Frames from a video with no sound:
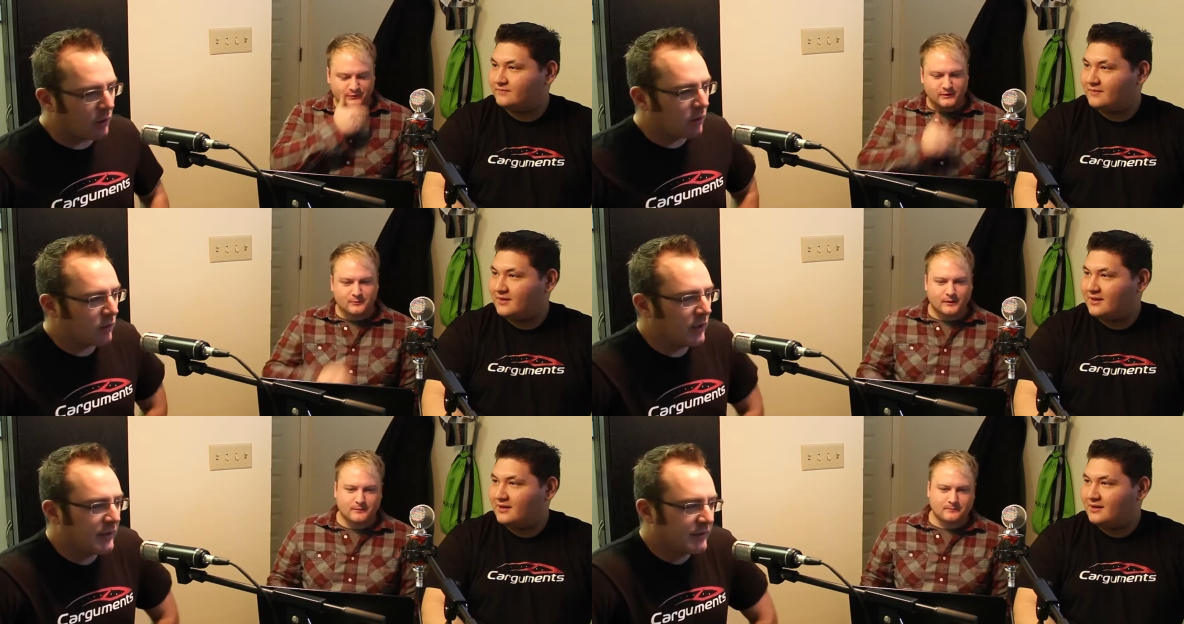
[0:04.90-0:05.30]

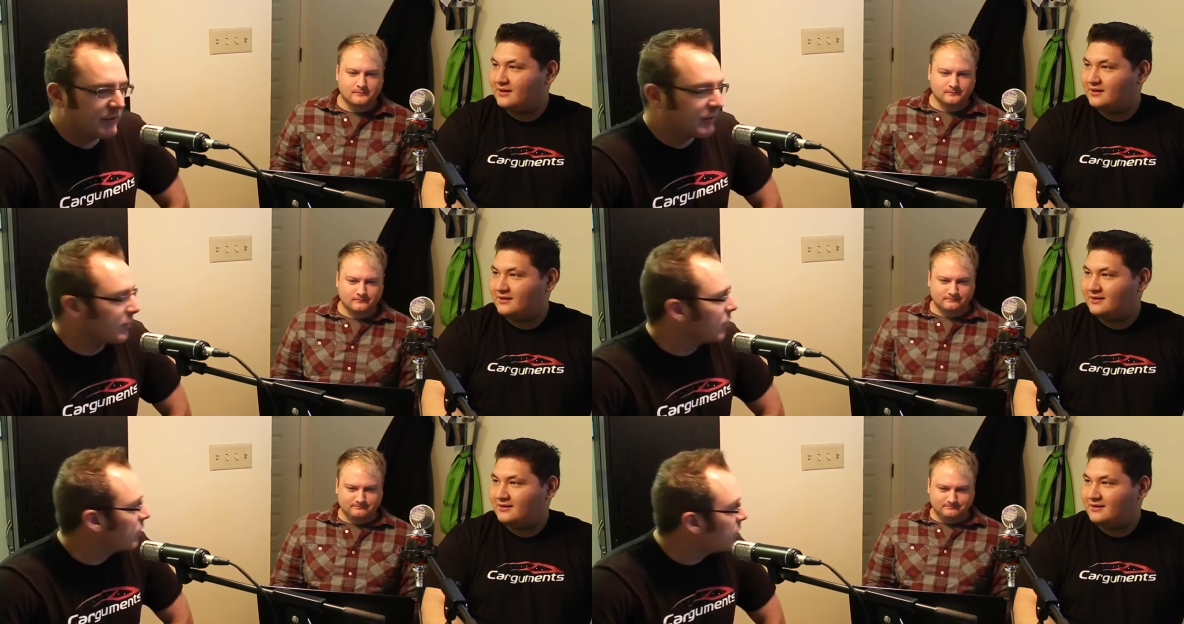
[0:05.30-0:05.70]
Speaker 1: All right,
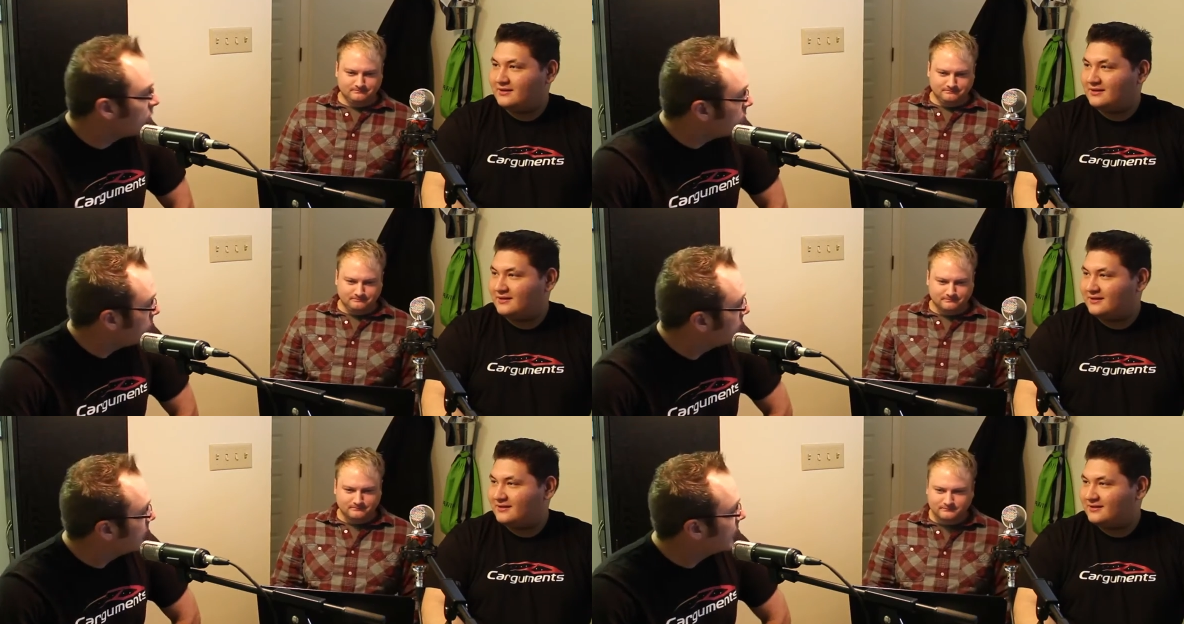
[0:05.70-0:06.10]
so
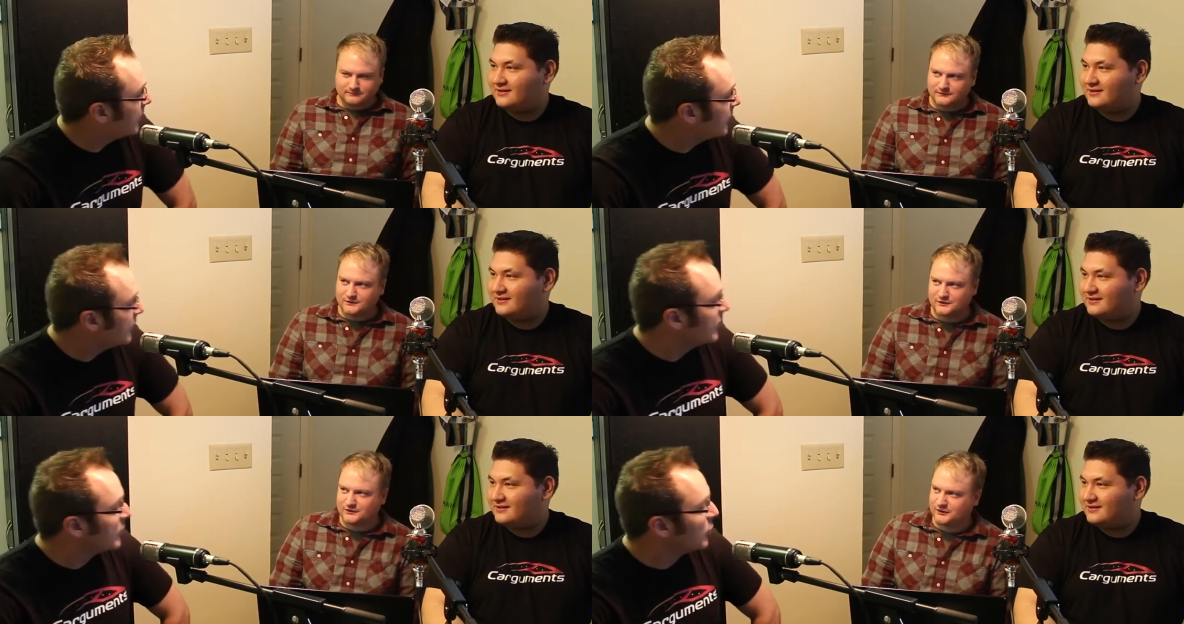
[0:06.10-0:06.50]

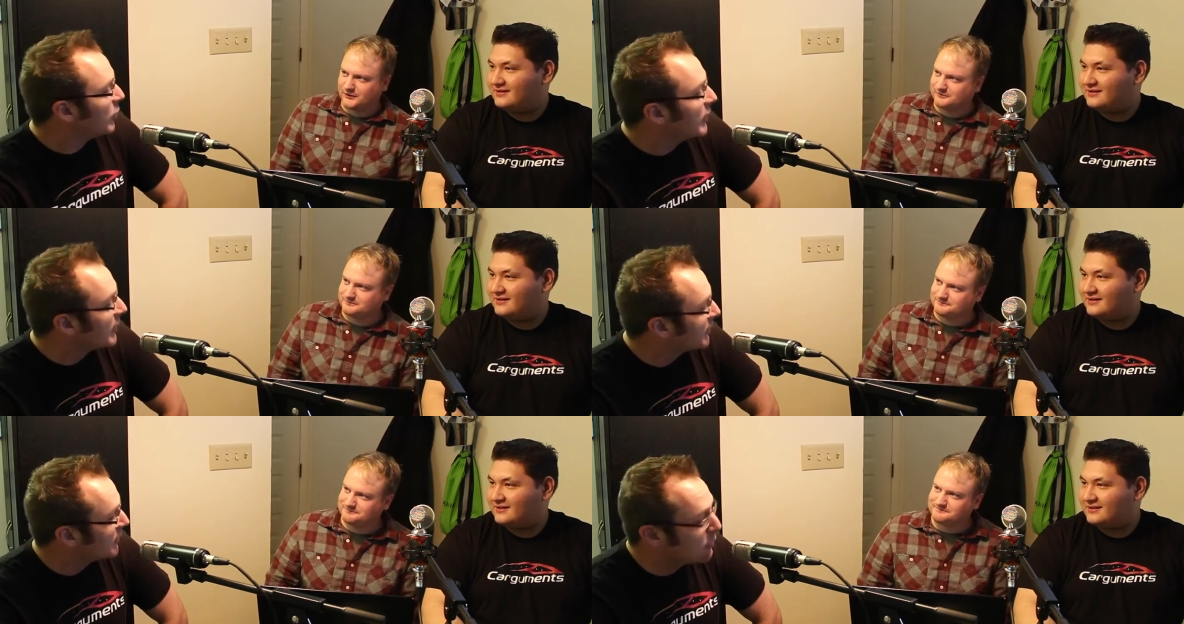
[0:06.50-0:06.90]
this
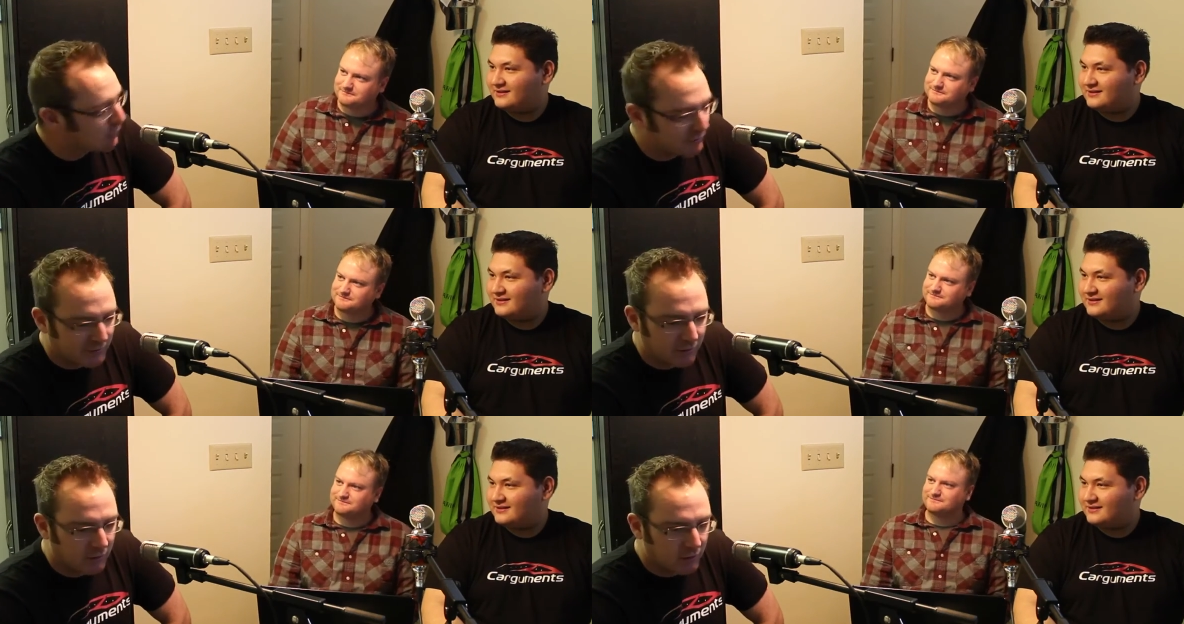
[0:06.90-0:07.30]
week's
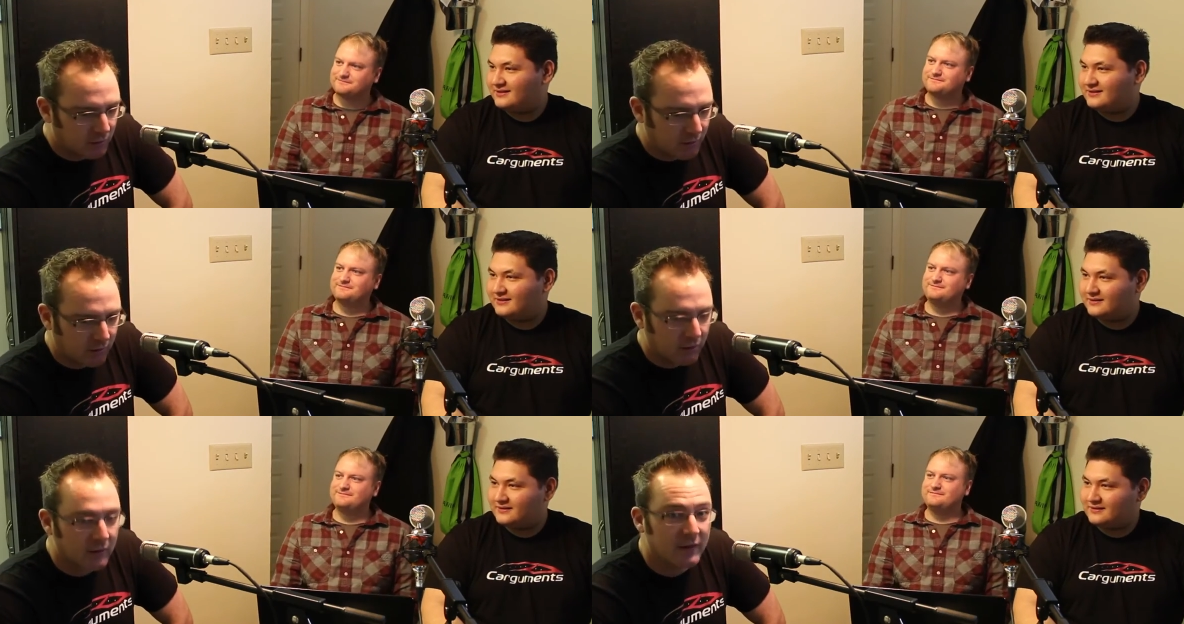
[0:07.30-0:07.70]
news
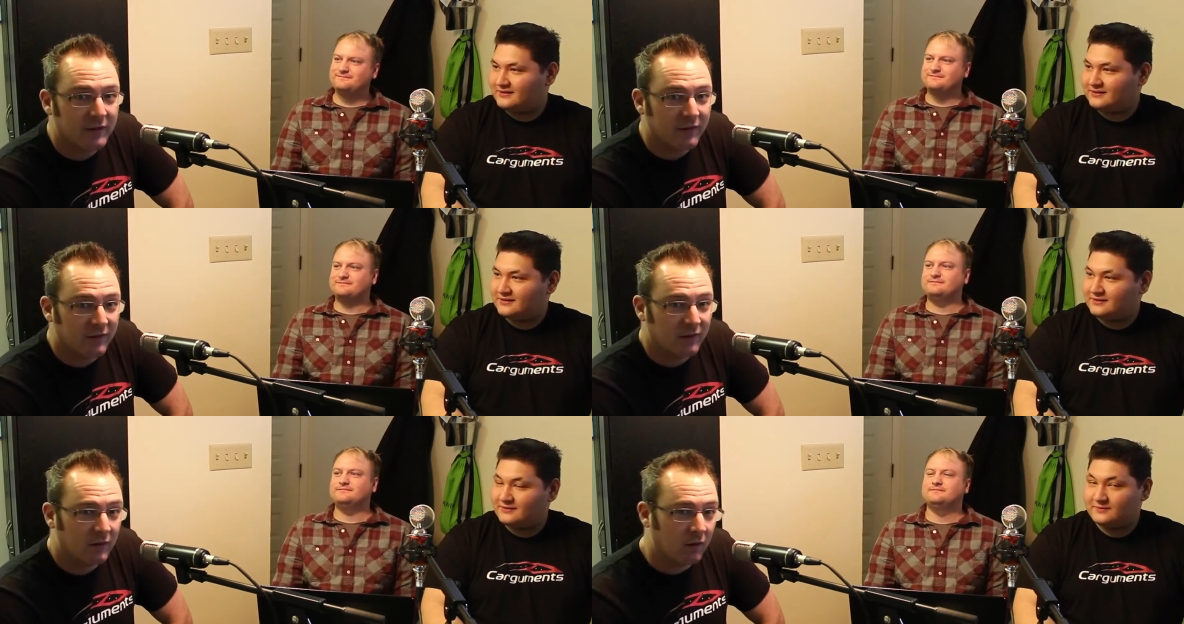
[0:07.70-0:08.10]
talk
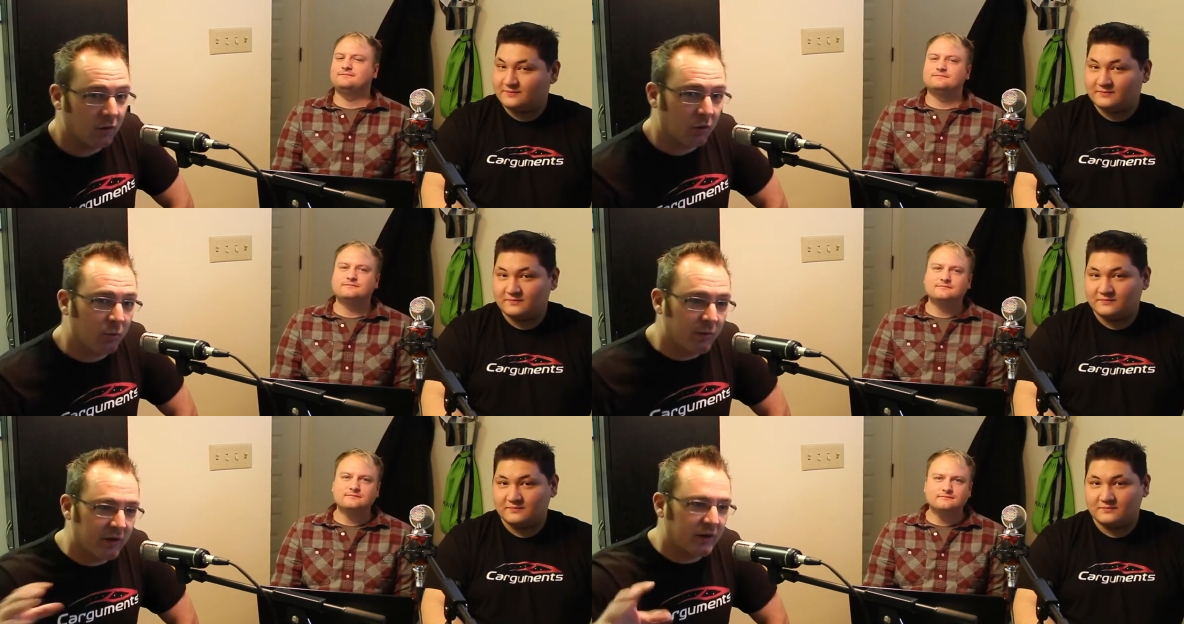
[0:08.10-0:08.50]
is a
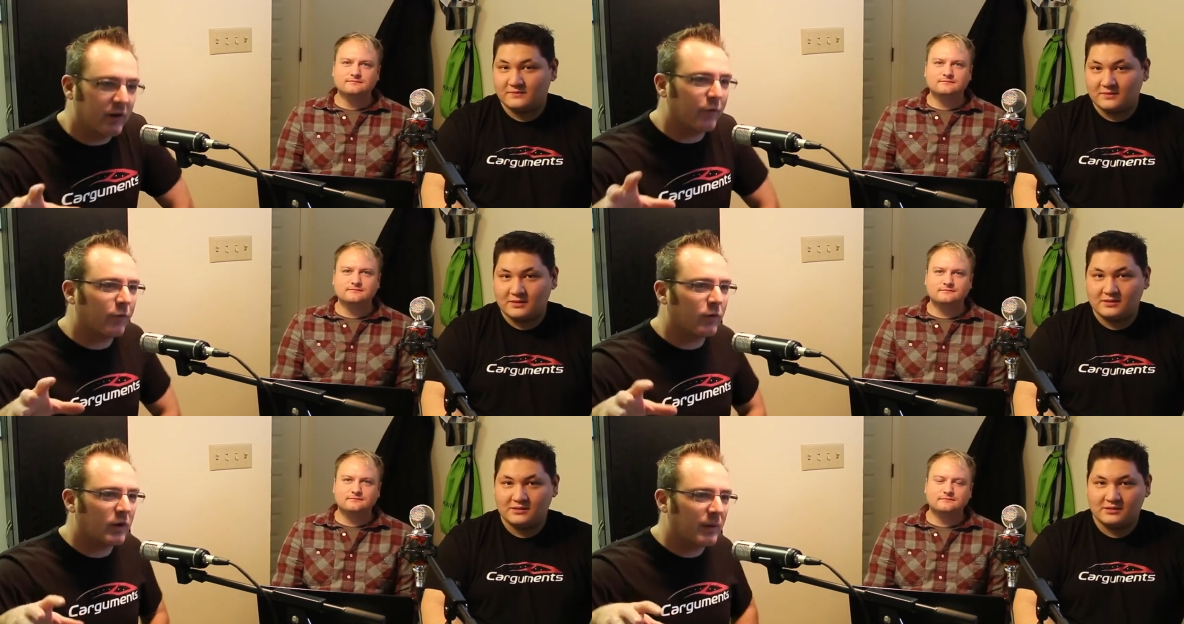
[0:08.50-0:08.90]
little bit
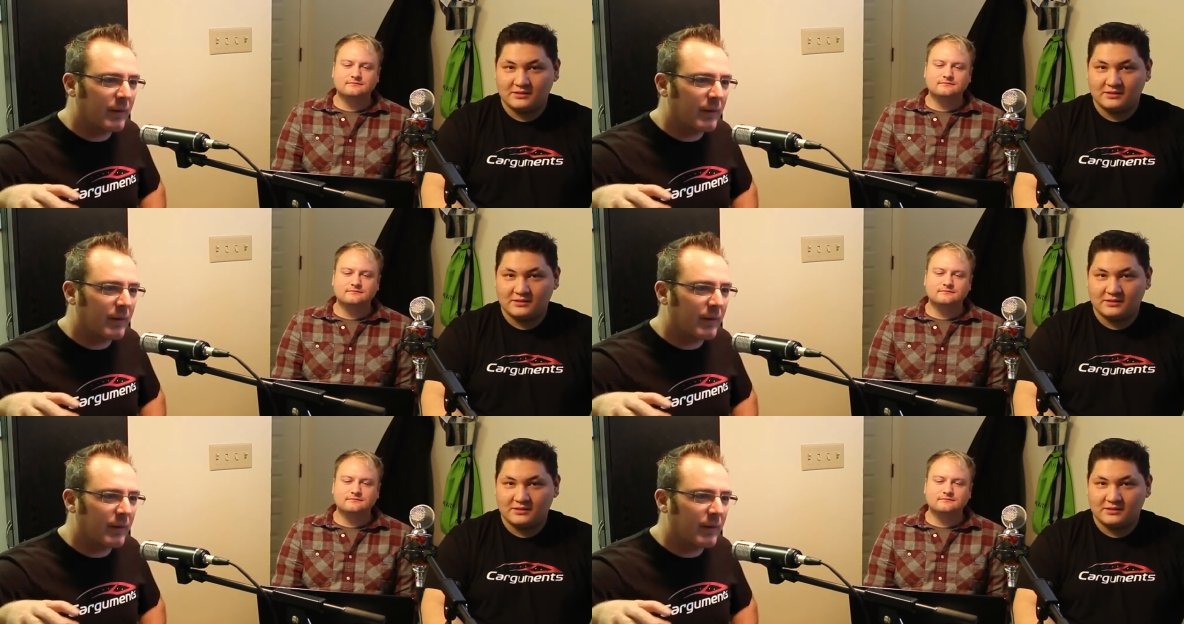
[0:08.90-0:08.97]
different.